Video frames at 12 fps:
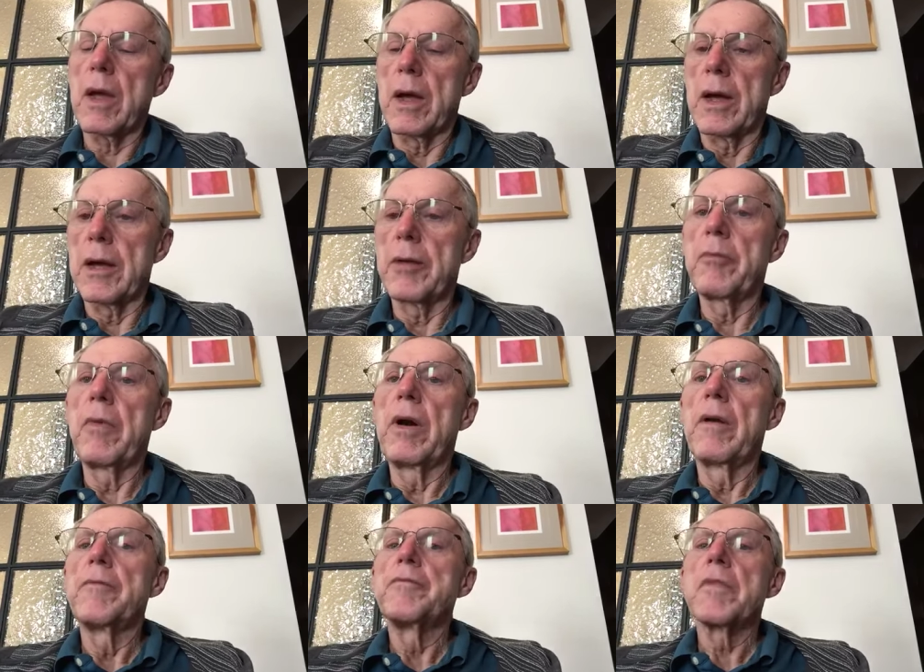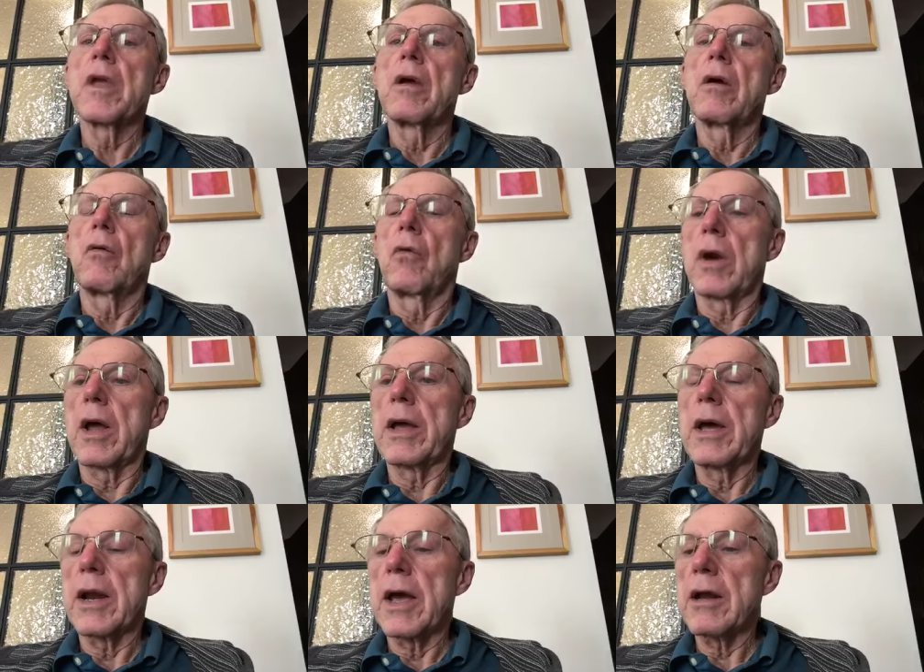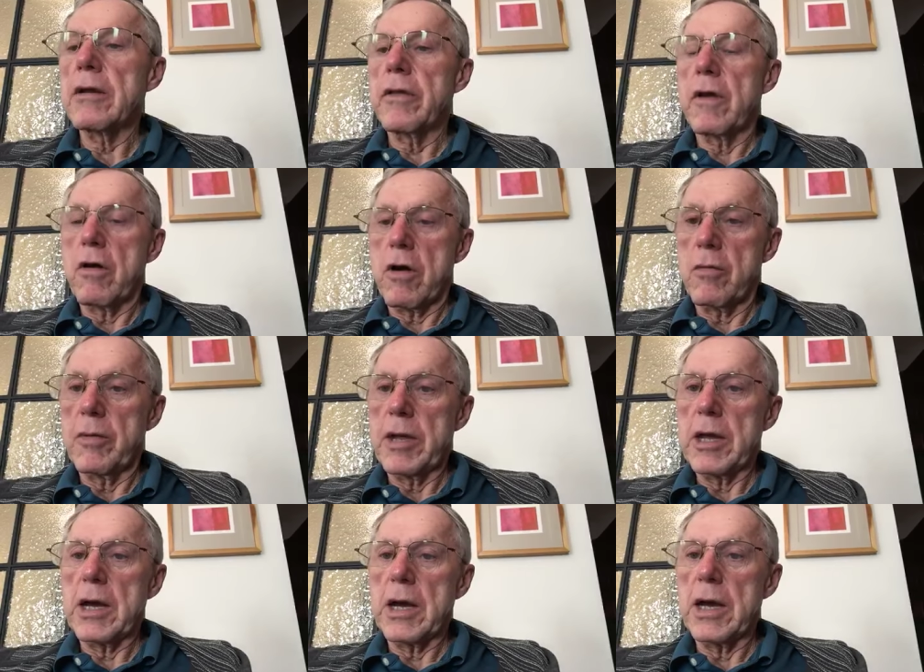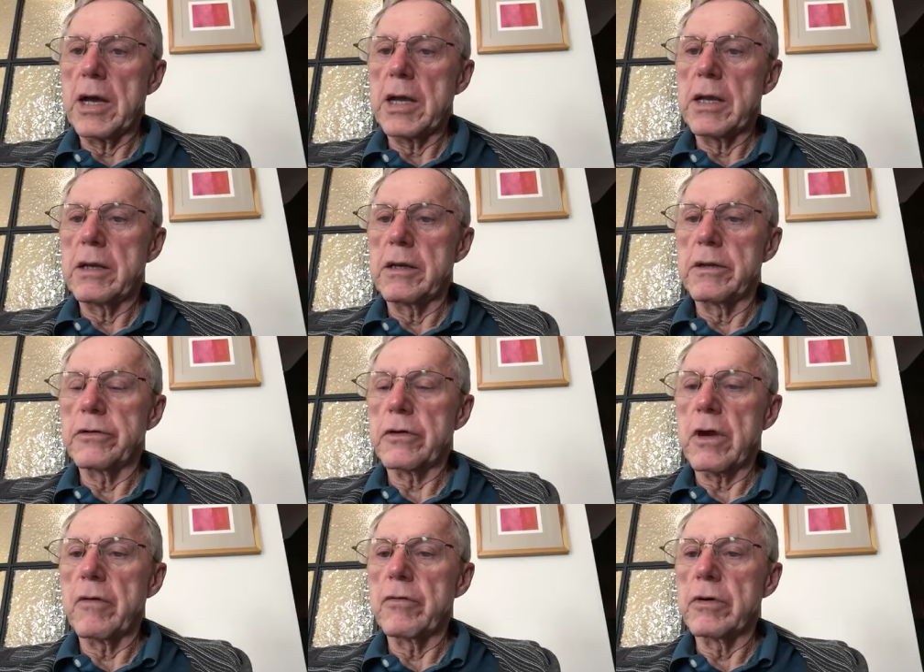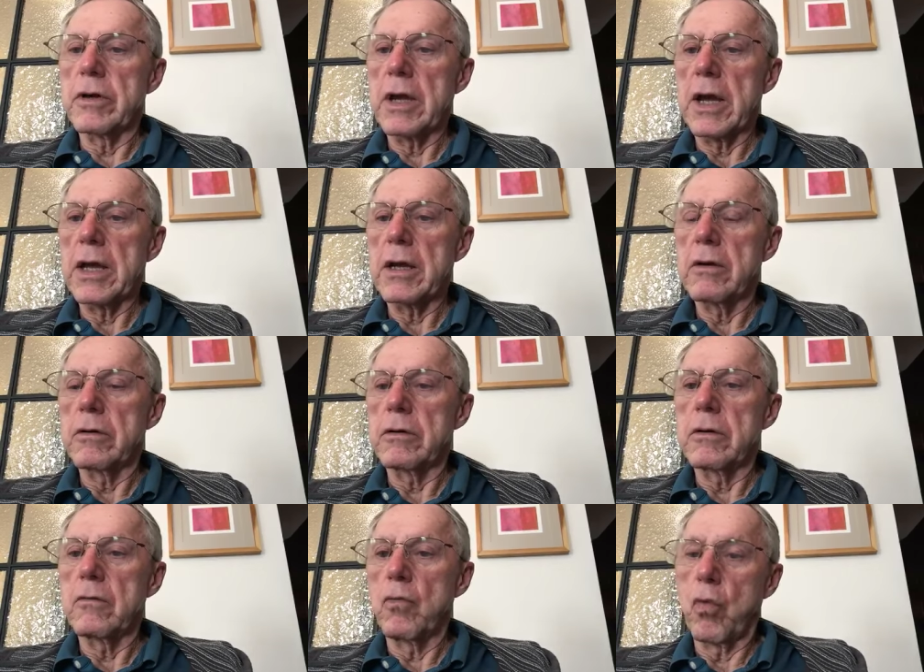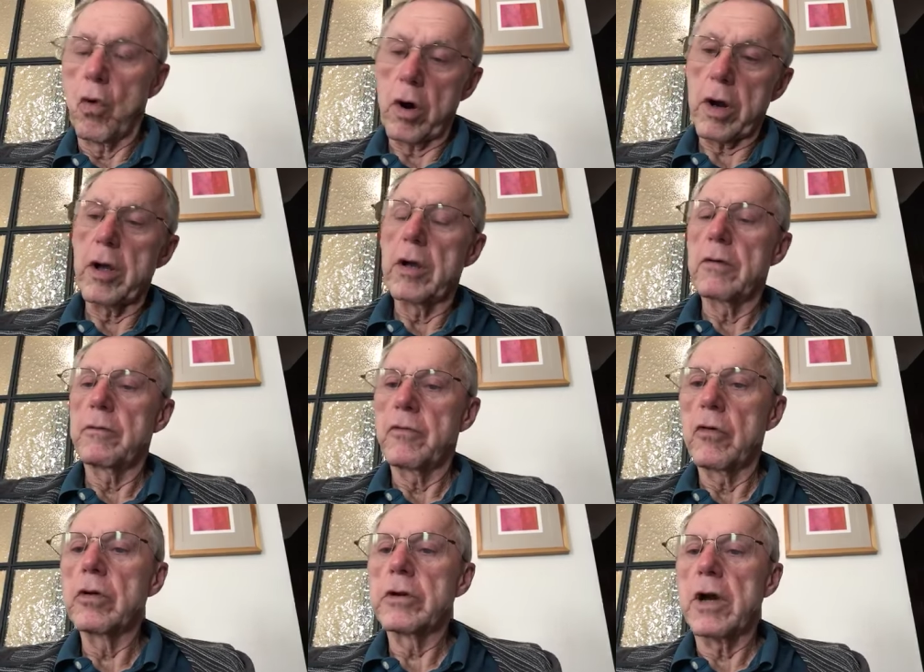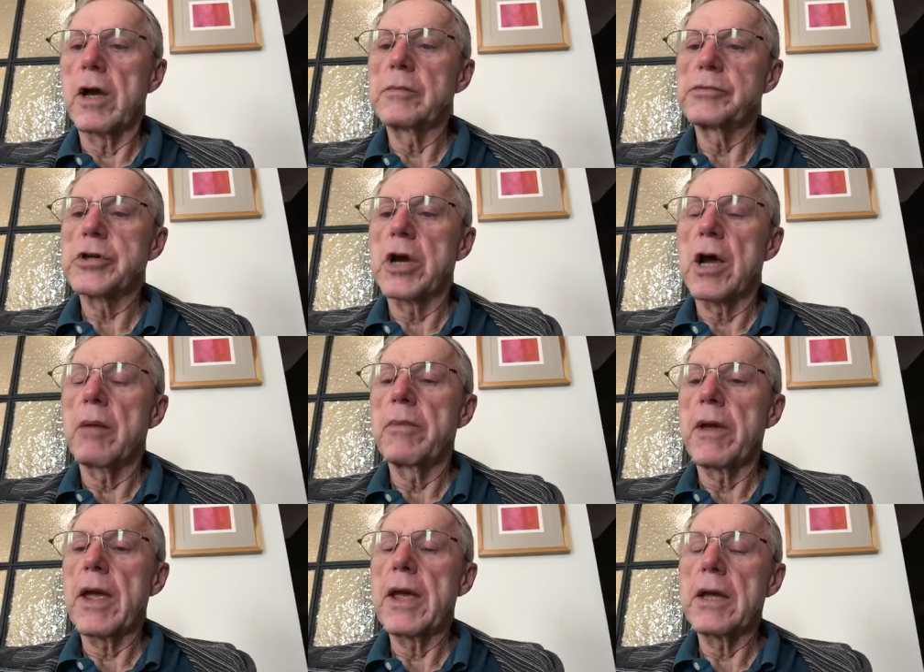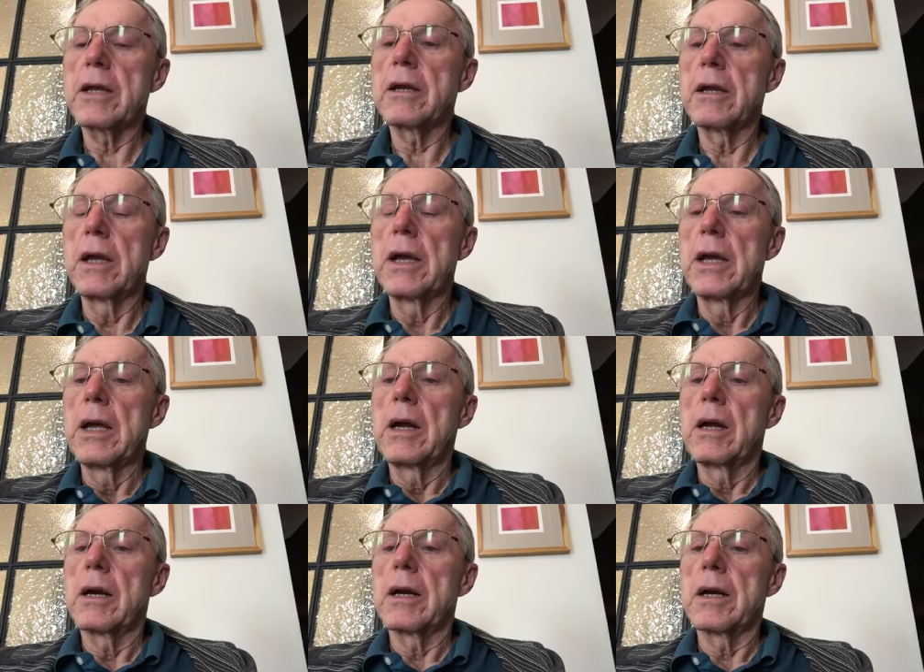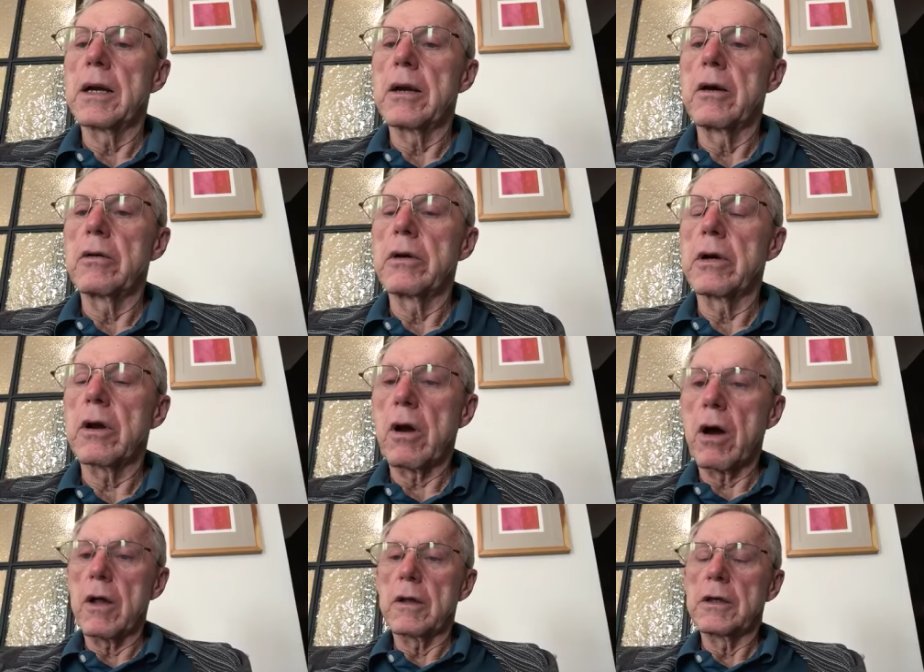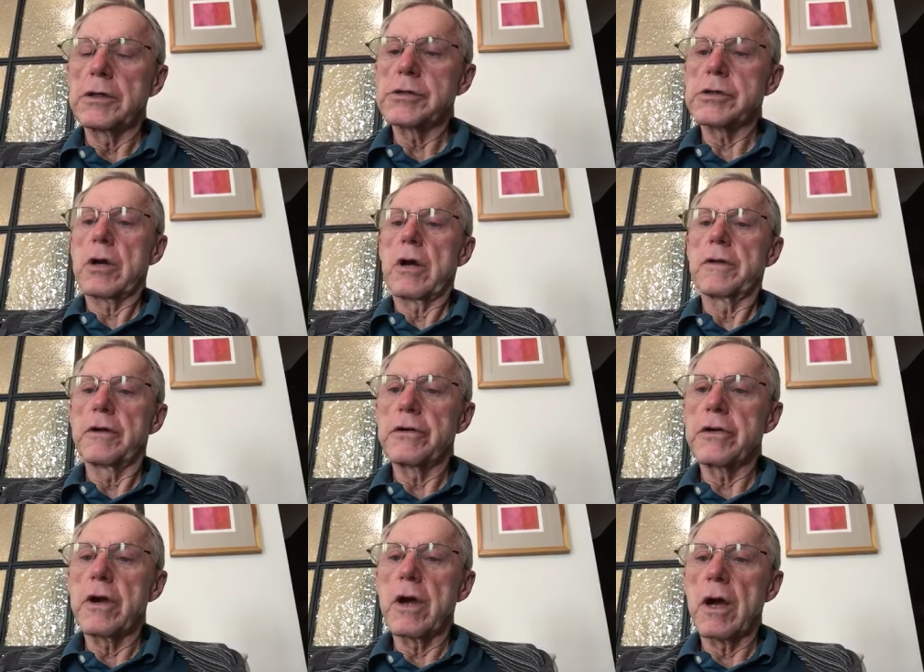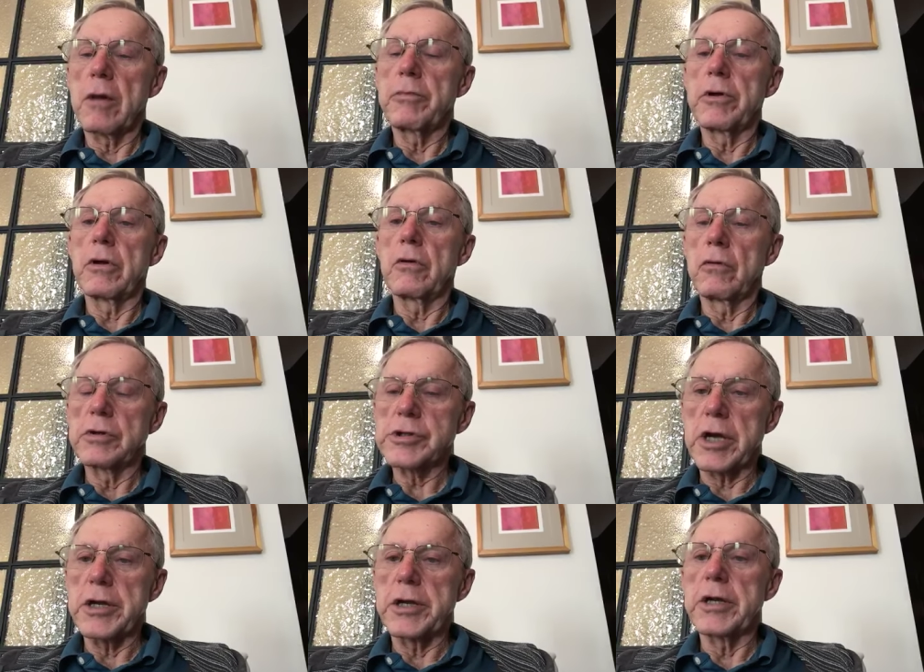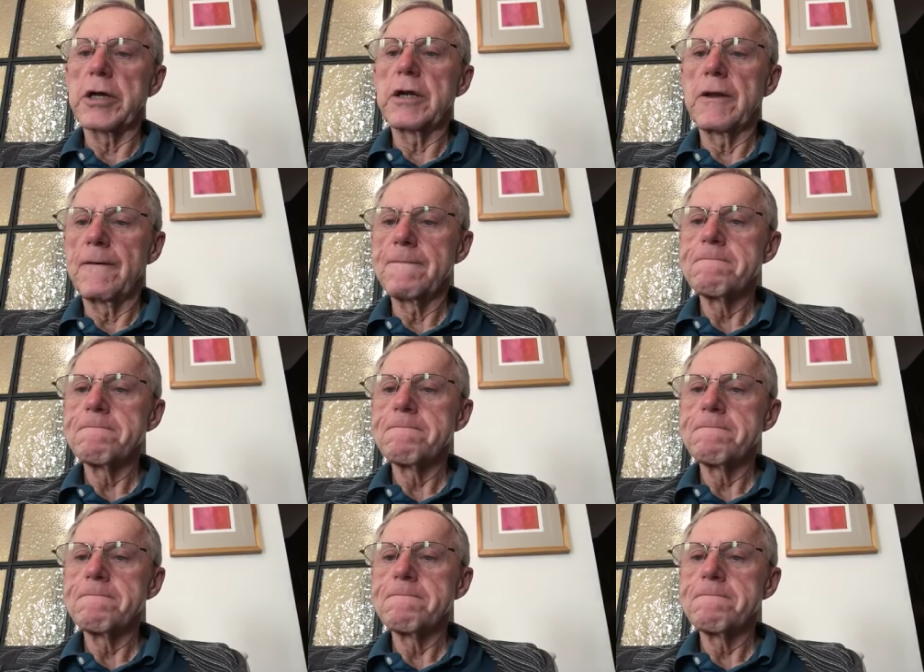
Um, when I got out of the Army, I discovered I could work a full-time job and uh, go to college on the GI Bill, which I did,